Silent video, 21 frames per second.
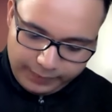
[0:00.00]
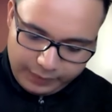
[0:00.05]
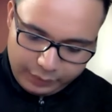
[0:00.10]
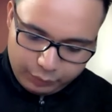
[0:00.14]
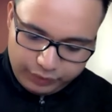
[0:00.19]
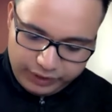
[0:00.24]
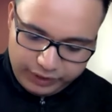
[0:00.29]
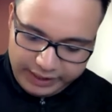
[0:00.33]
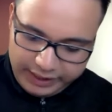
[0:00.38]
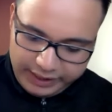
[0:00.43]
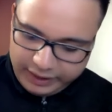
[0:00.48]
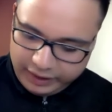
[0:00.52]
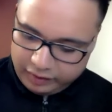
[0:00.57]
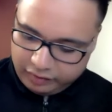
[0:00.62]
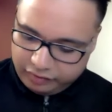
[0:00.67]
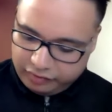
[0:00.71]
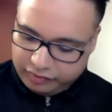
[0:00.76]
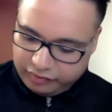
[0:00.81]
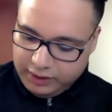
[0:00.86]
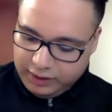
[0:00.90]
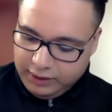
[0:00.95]
We
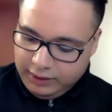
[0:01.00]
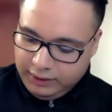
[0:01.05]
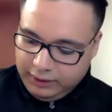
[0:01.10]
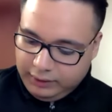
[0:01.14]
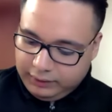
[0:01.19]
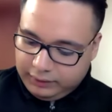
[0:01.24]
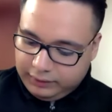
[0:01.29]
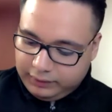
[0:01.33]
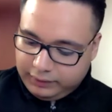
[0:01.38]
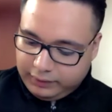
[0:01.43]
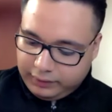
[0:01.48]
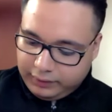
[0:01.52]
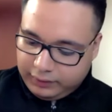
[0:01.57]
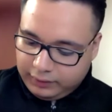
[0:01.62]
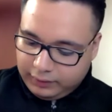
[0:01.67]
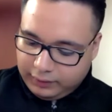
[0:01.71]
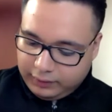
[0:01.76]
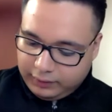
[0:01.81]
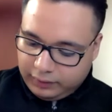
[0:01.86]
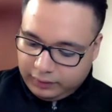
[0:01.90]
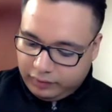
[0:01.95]
have
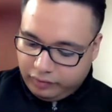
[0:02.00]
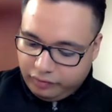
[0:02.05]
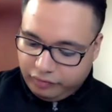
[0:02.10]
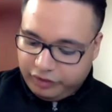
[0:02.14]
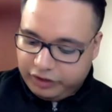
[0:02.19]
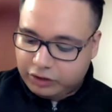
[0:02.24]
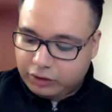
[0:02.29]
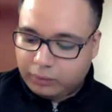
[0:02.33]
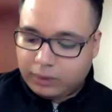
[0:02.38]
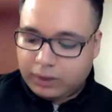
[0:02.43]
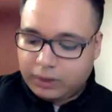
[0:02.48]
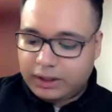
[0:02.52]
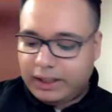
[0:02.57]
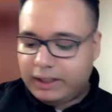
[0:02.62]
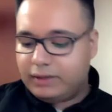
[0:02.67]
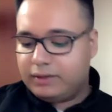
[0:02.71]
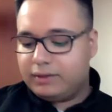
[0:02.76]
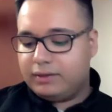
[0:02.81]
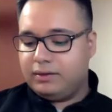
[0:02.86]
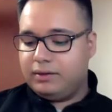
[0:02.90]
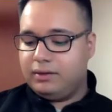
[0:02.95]
the width over
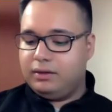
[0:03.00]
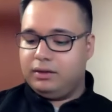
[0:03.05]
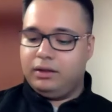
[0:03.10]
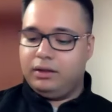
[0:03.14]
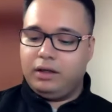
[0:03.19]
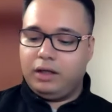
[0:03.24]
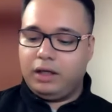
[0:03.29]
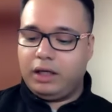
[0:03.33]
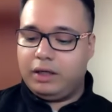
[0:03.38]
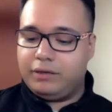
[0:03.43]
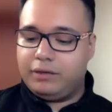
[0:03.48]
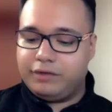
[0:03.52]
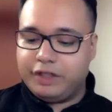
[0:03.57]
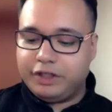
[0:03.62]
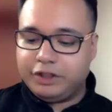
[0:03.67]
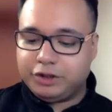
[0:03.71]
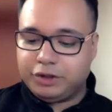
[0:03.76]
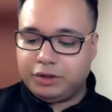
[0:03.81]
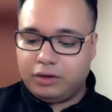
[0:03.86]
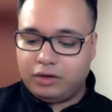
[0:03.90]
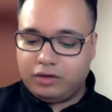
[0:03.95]
length
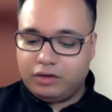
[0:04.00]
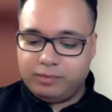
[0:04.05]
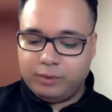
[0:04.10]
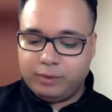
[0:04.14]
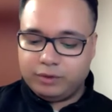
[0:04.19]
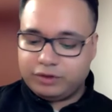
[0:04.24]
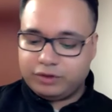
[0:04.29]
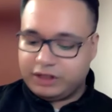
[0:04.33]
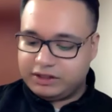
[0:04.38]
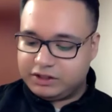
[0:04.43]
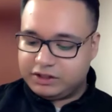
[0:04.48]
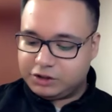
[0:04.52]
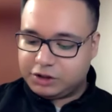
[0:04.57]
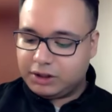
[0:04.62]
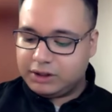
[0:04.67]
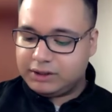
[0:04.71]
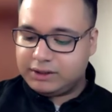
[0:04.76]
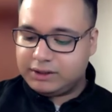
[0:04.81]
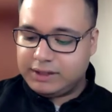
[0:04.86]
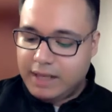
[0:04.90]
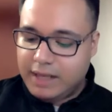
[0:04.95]
ratio of both
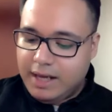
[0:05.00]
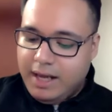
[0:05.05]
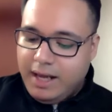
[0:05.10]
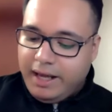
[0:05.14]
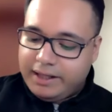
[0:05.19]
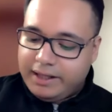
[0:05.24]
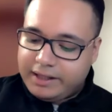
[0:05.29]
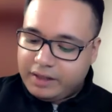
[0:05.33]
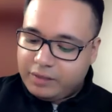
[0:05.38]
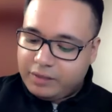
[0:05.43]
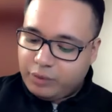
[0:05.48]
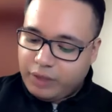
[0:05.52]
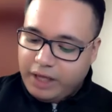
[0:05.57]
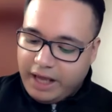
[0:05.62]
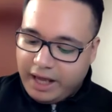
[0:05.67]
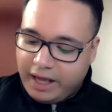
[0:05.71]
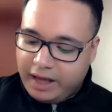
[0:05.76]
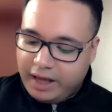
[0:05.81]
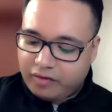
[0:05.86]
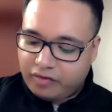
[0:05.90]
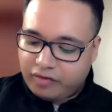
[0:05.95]
transistors, and then we
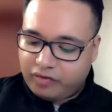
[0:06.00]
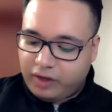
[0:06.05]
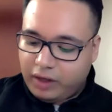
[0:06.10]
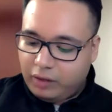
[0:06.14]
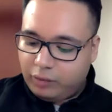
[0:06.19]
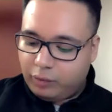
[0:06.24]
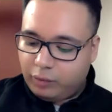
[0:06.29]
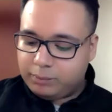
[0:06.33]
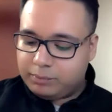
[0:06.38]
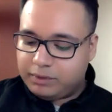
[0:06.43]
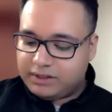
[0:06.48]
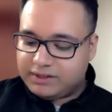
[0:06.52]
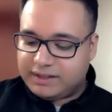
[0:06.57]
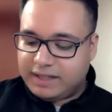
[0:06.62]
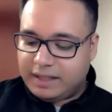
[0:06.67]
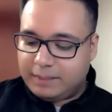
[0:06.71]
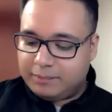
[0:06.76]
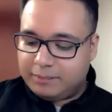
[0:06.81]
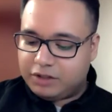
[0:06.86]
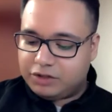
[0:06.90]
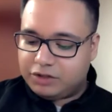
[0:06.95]
have 1 plus
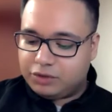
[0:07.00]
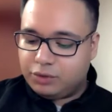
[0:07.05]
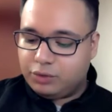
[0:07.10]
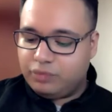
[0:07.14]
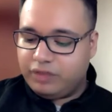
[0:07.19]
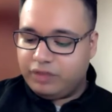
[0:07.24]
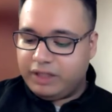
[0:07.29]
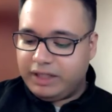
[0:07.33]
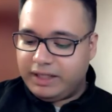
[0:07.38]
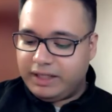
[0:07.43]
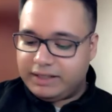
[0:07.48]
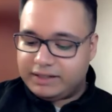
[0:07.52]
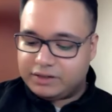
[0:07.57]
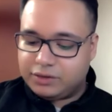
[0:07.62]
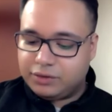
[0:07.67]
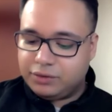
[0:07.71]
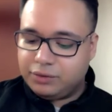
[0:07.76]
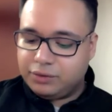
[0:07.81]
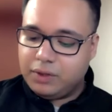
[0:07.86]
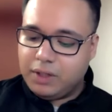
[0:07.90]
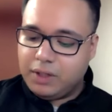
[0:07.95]
lambda 2
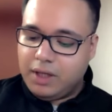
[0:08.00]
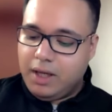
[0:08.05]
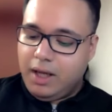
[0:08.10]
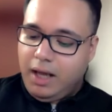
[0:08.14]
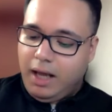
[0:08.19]
VDS2,